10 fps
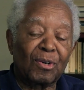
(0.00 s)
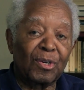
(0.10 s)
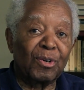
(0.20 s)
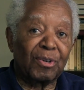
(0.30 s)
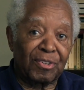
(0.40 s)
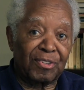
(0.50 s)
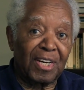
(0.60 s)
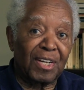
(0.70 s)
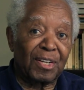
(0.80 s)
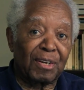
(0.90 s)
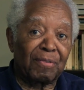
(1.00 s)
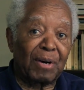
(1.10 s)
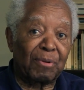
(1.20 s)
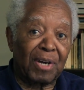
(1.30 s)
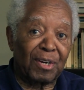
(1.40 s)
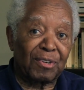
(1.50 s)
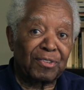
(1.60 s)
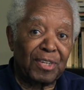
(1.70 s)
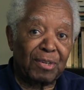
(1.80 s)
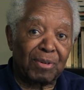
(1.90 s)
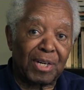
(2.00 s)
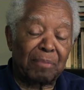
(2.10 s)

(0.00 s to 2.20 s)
You understand that if I had a secret,